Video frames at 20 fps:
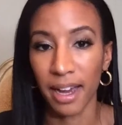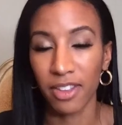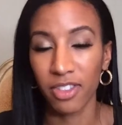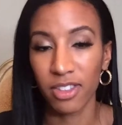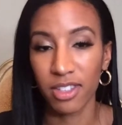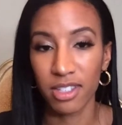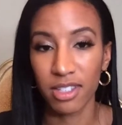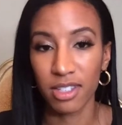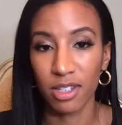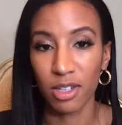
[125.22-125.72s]

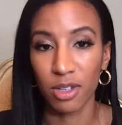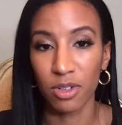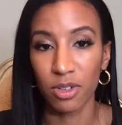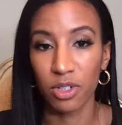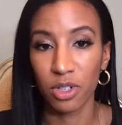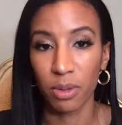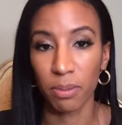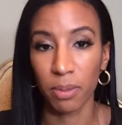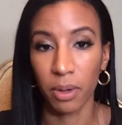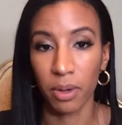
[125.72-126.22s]
is a huge
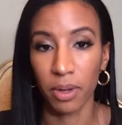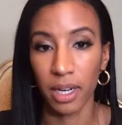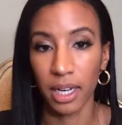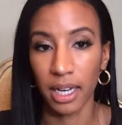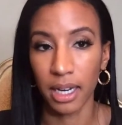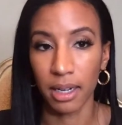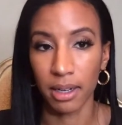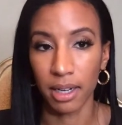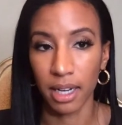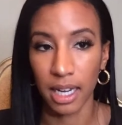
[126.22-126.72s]
component
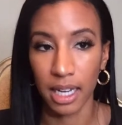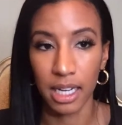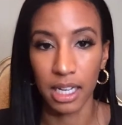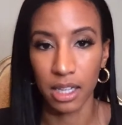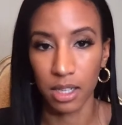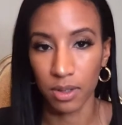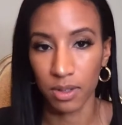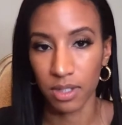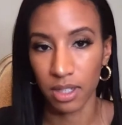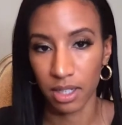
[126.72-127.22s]
in getting
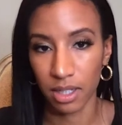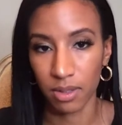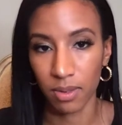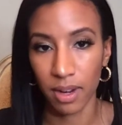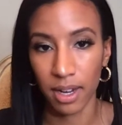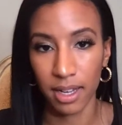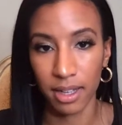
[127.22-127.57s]
those things right.